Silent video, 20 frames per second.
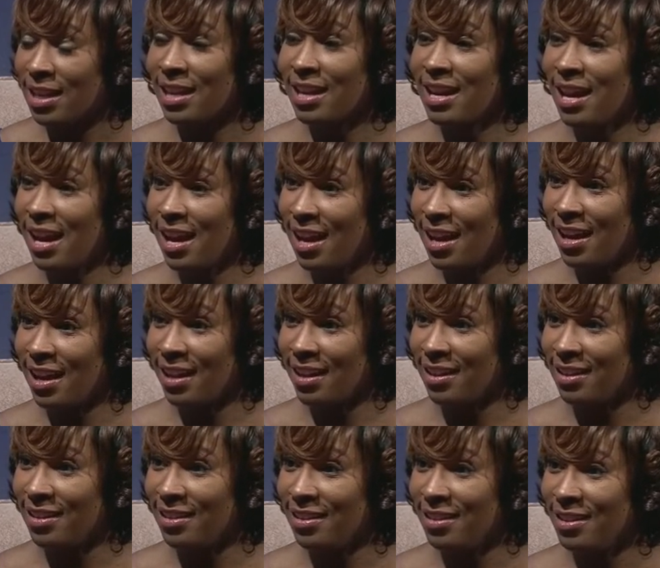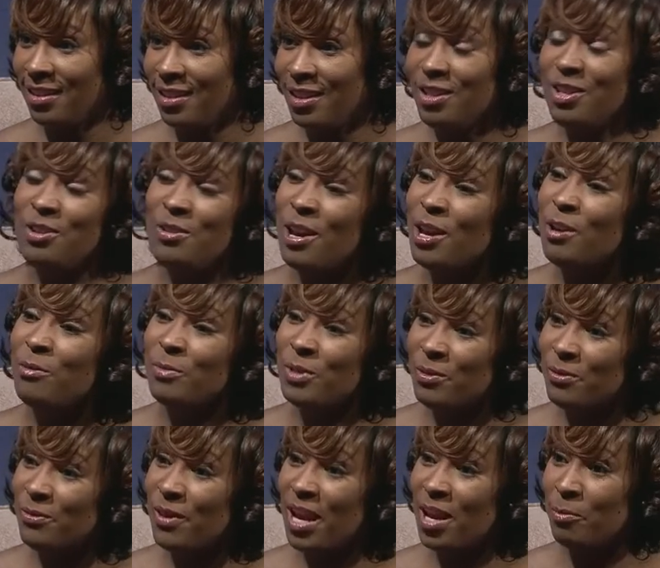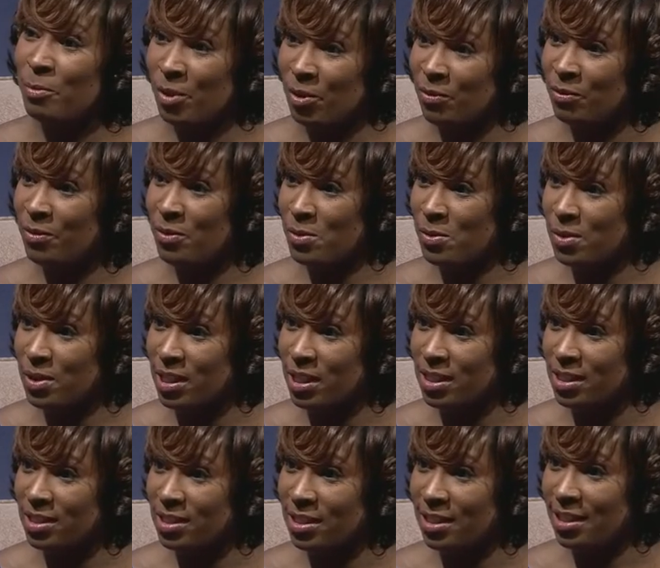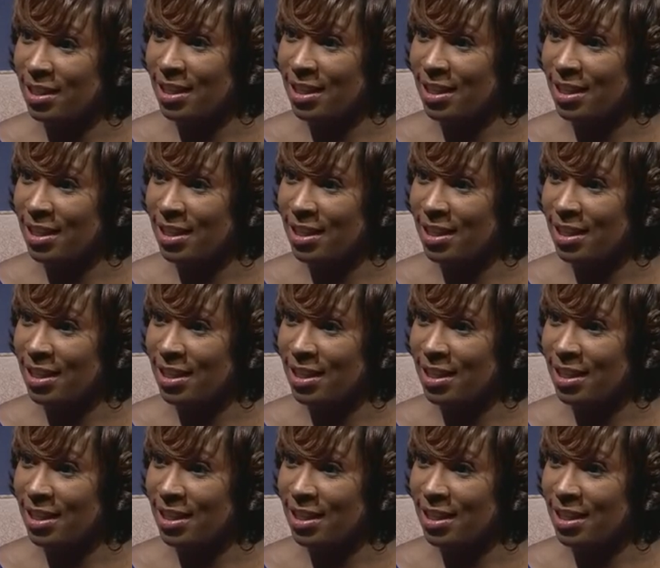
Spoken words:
God, you helped me find my voice.